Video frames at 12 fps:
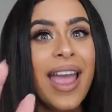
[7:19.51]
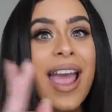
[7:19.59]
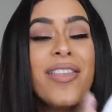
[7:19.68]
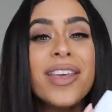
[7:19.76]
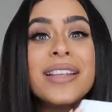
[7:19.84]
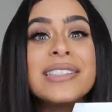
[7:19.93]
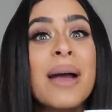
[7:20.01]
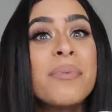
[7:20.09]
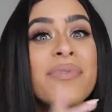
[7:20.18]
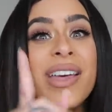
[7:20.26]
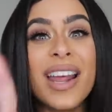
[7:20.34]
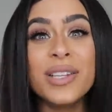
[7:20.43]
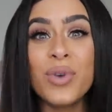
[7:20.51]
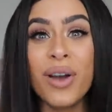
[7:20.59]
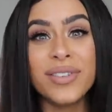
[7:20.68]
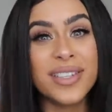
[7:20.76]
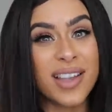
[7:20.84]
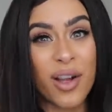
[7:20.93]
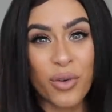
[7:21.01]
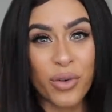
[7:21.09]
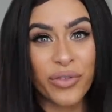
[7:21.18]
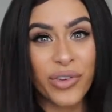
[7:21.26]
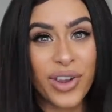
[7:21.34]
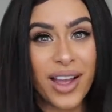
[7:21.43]
And then on top of that, I do have a discount code
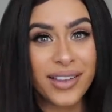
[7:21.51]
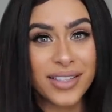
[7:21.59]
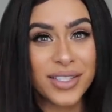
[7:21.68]
for you guys.